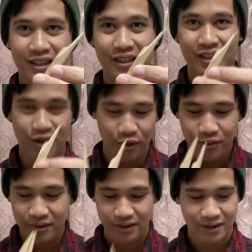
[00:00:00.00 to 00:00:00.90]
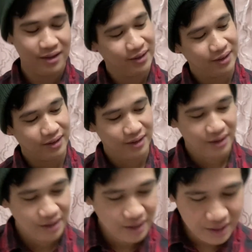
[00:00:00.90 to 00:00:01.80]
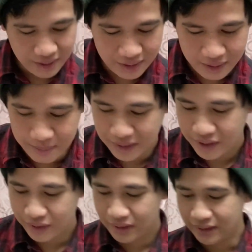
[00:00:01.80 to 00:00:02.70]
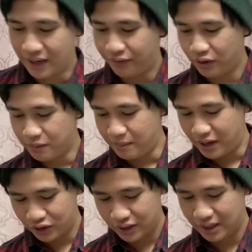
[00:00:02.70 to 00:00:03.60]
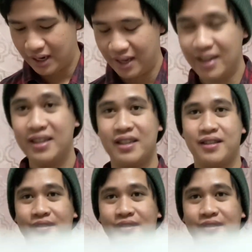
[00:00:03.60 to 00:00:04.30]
So the material deformation is